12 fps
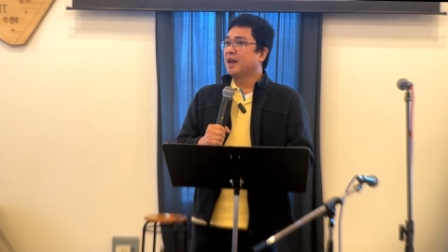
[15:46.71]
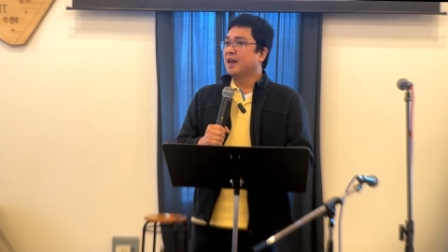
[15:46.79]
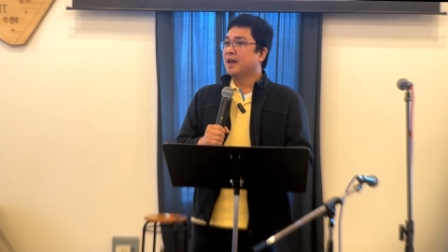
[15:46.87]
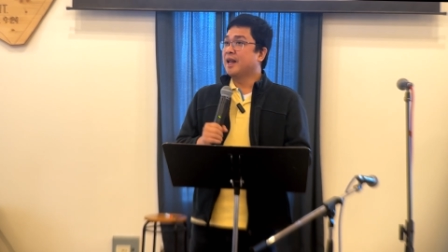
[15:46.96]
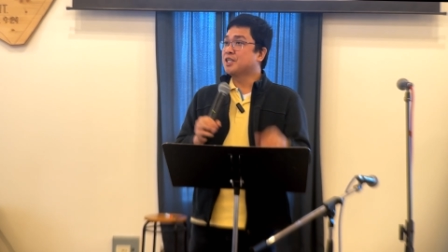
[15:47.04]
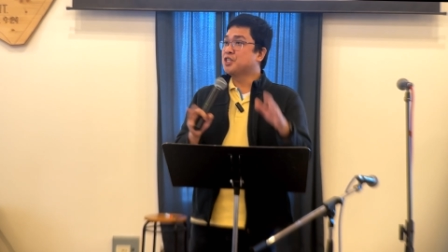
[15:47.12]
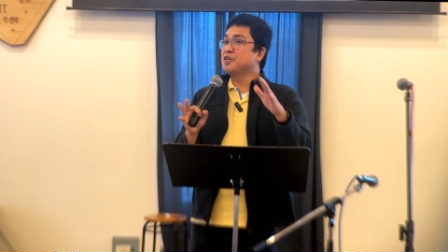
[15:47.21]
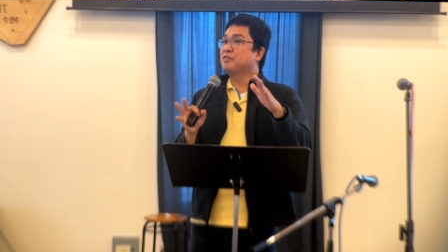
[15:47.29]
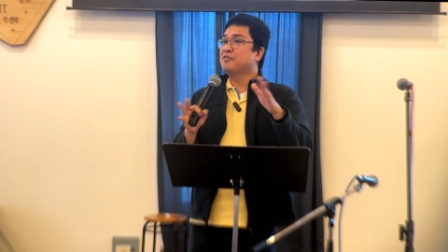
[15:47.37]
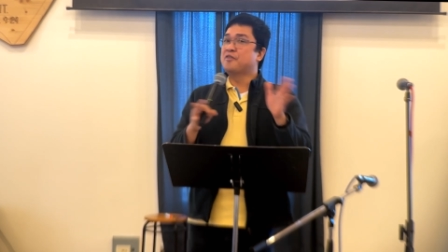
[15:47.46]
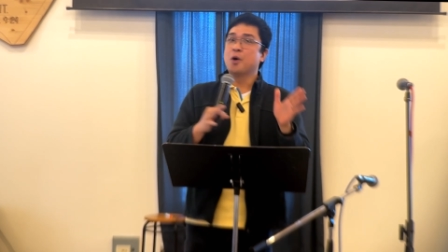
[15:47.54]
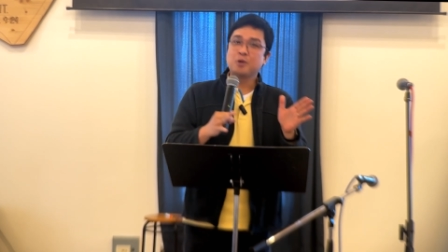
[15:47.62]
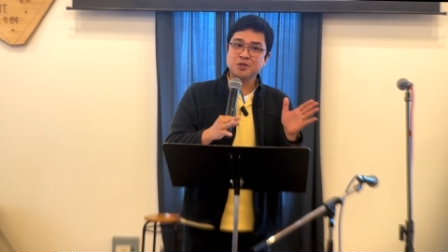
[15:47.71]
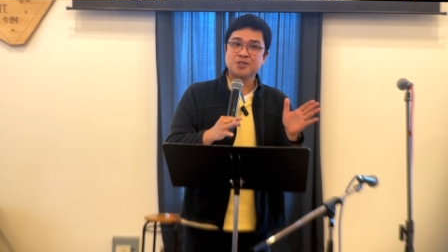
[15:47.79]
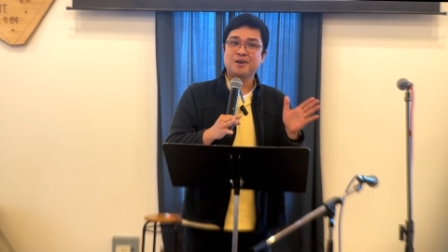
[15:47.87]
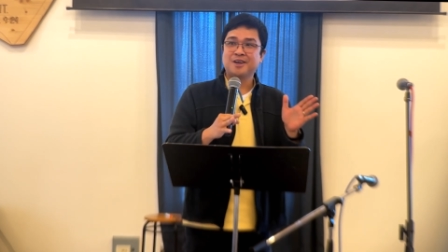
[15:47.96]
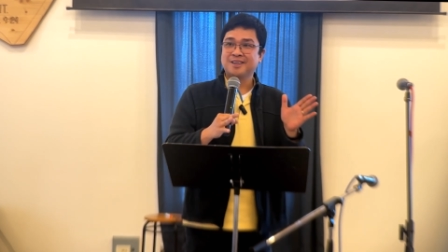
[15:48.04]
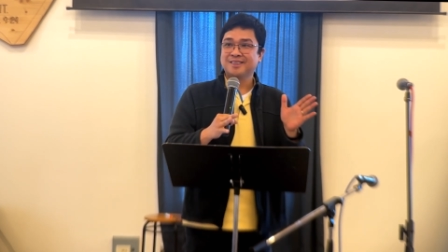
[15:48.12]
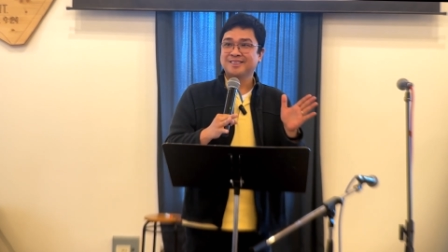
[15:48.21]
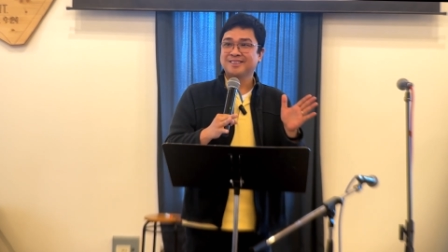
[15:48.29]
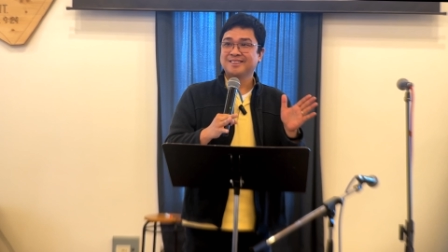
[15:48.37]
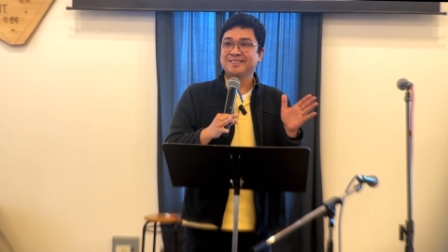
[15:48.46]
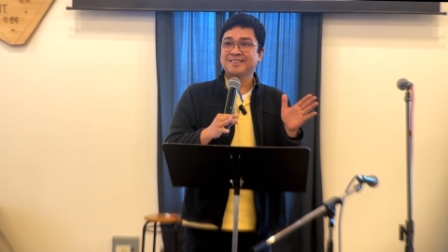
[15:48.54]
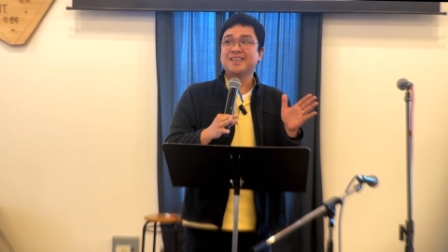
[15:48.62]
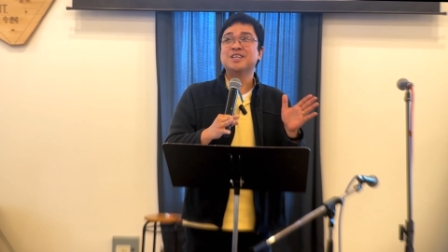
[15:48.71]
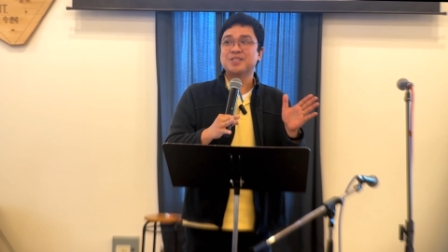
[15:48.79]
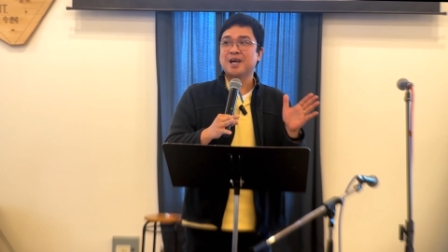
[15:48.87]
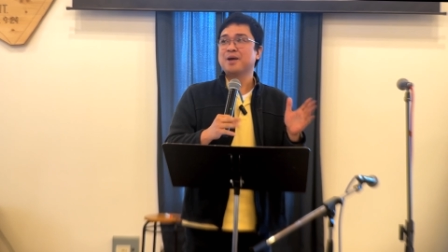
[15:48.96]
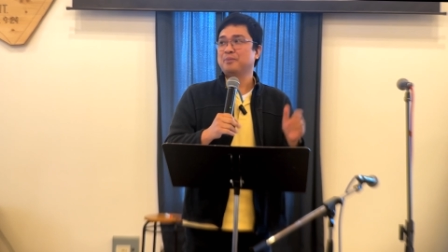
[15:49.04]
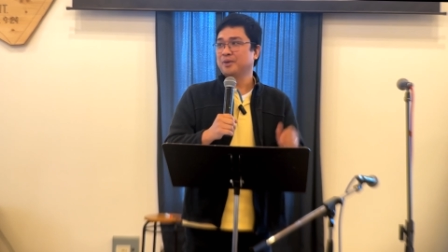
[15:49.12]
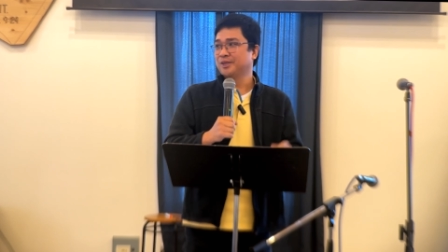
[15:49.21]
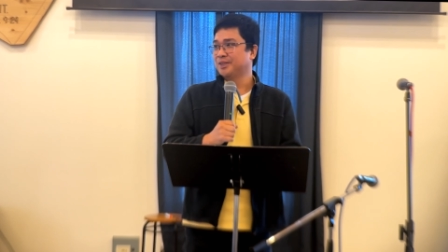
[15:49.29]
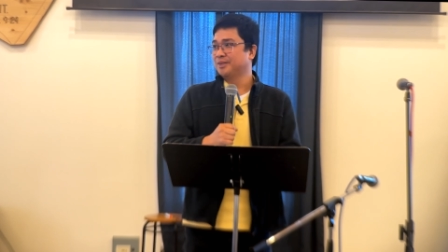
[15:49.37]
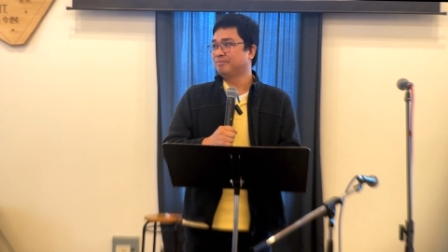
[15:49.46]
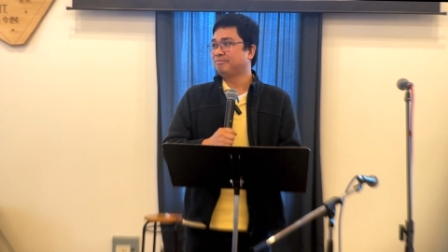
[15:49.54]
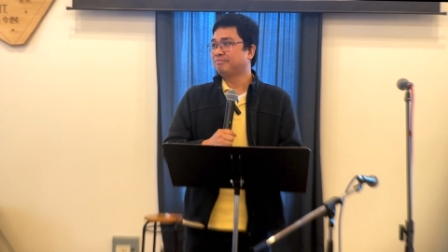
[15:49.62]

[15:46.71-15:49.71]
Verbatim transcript: Let's shift the focus on the disciples.